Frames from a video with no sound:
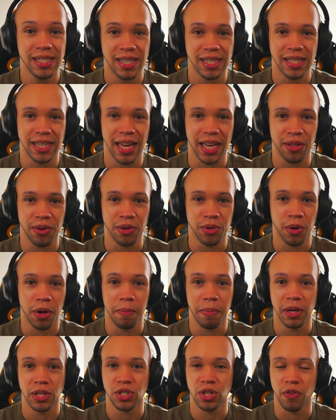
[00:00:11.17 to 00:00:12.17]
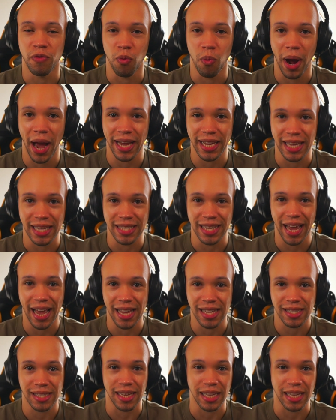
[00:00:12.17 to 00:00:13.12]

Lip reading: get together and do a bunch of wacky tasks